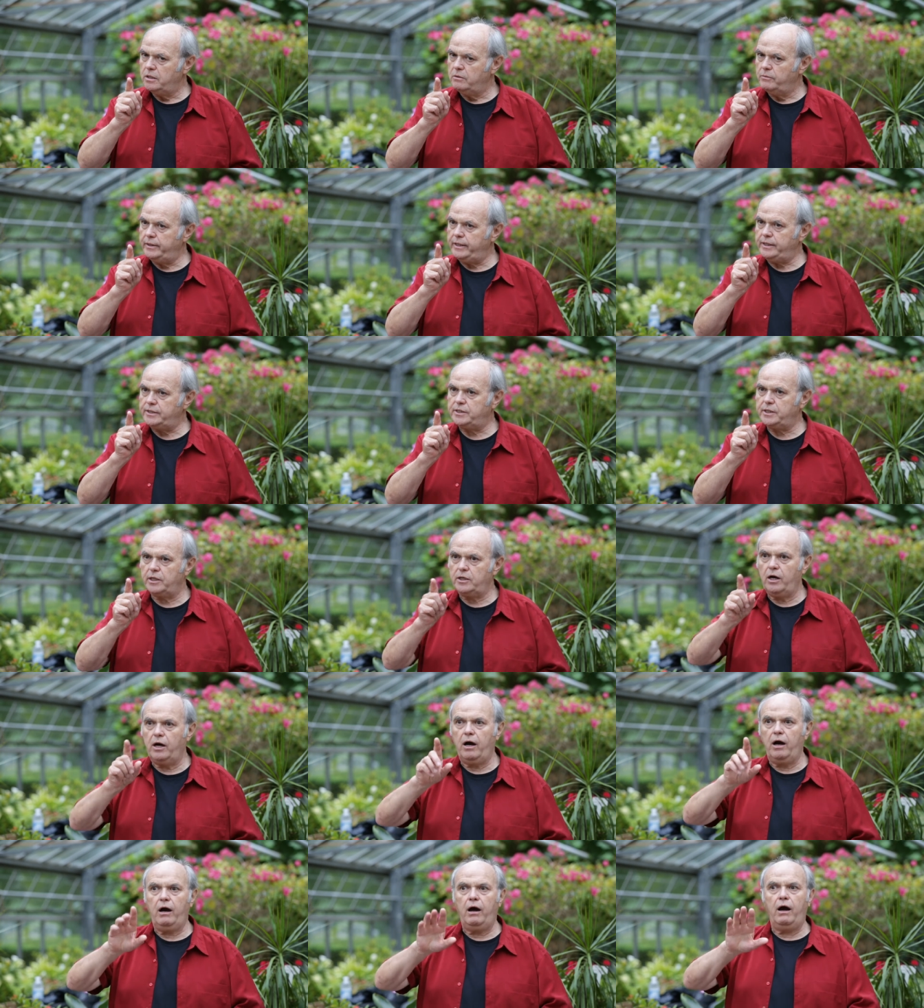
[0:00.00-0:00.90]
And he said, "Ah,
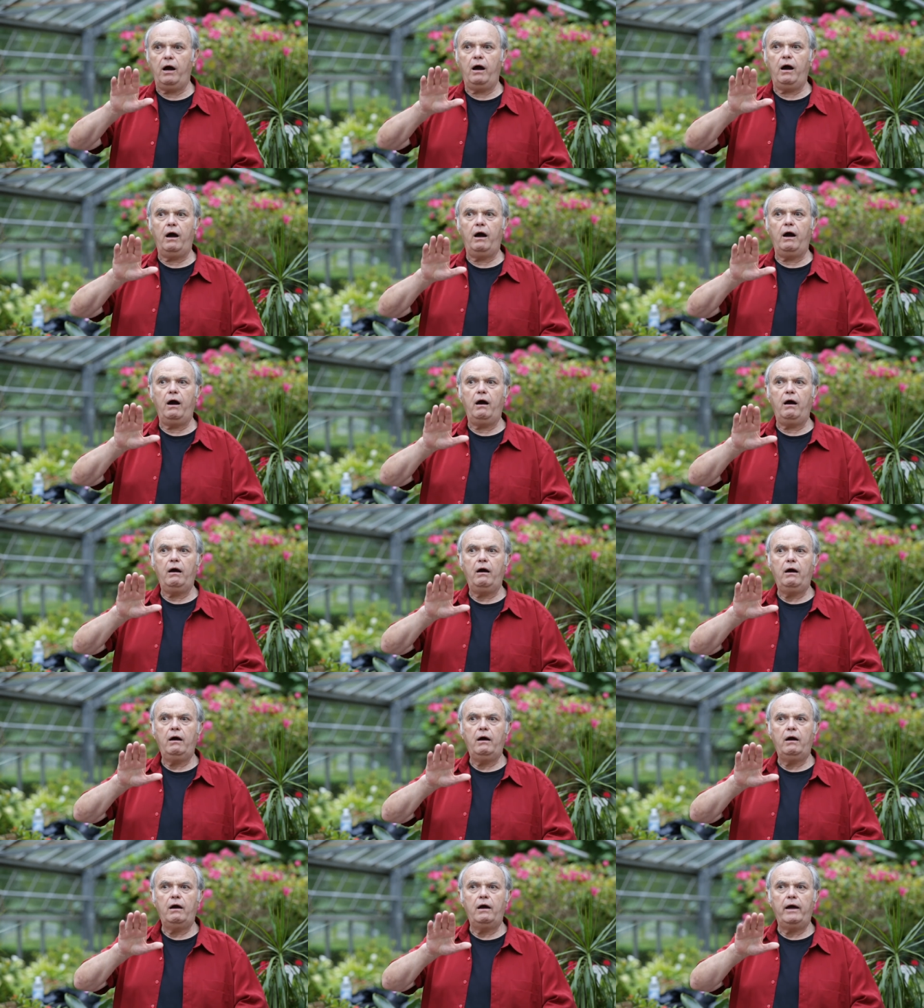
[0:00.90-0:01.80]
oh,
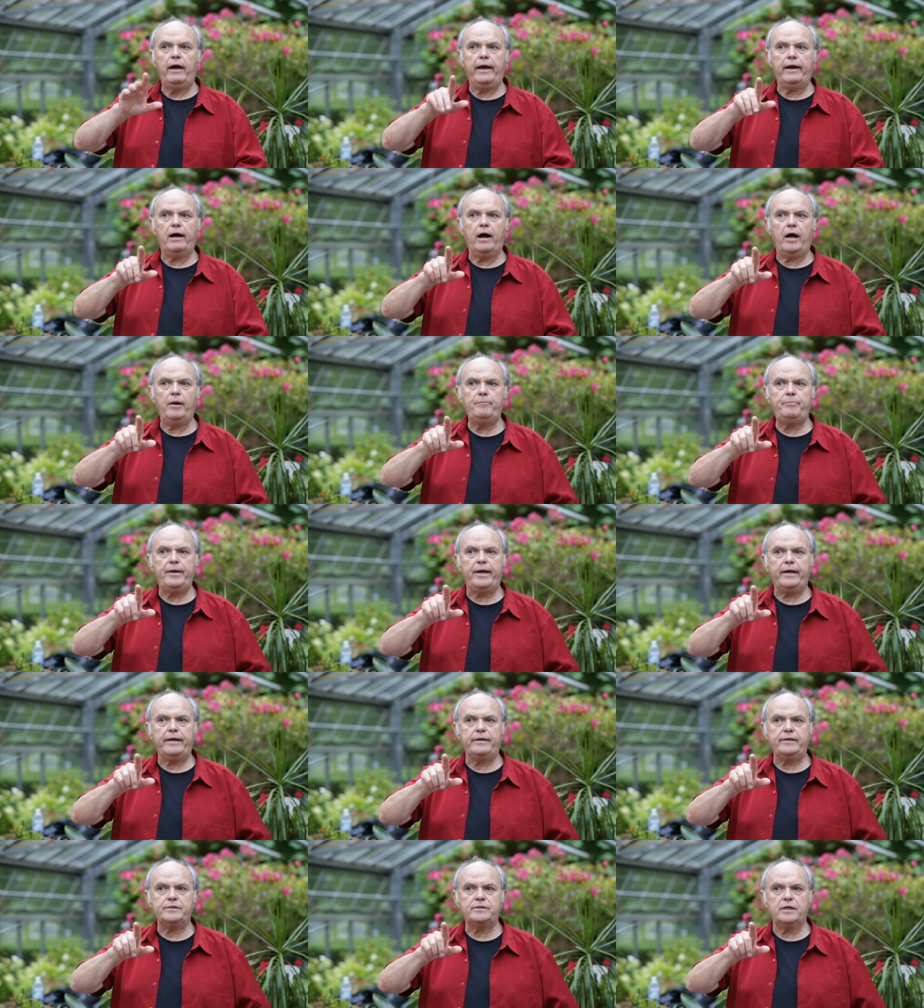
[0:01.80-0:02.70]
hang on,
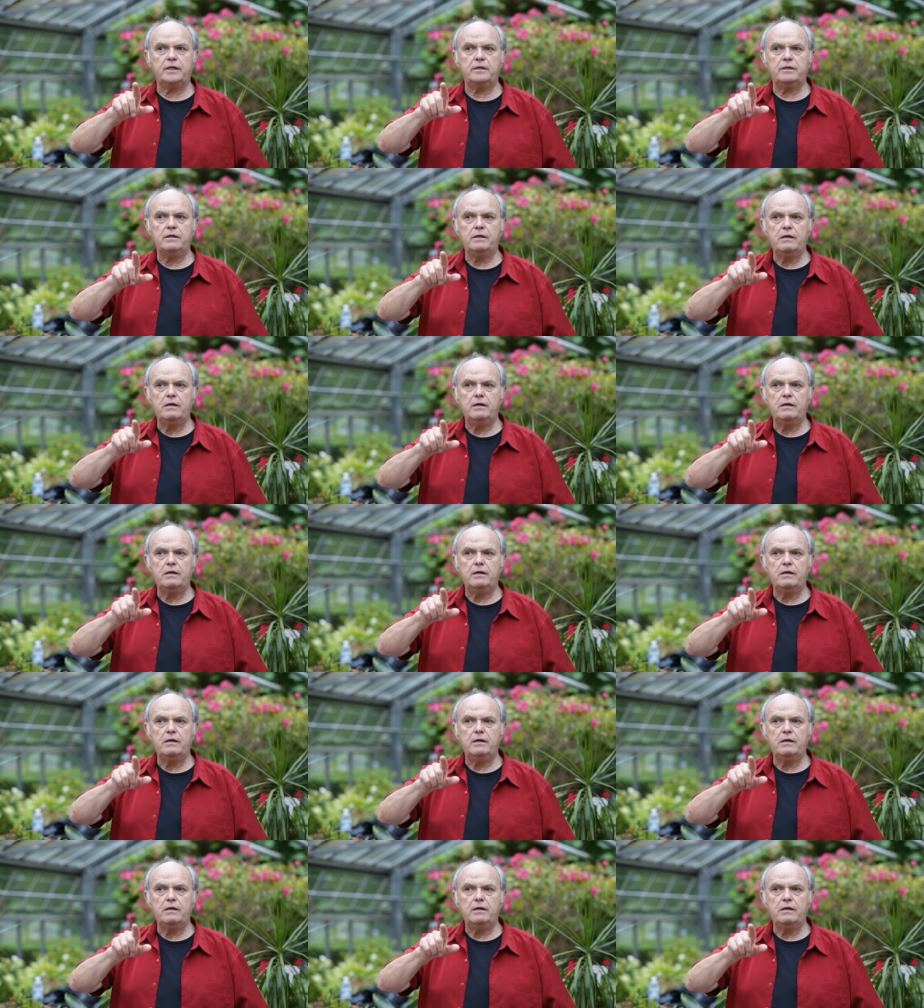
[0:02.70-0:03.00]
Peg," he said.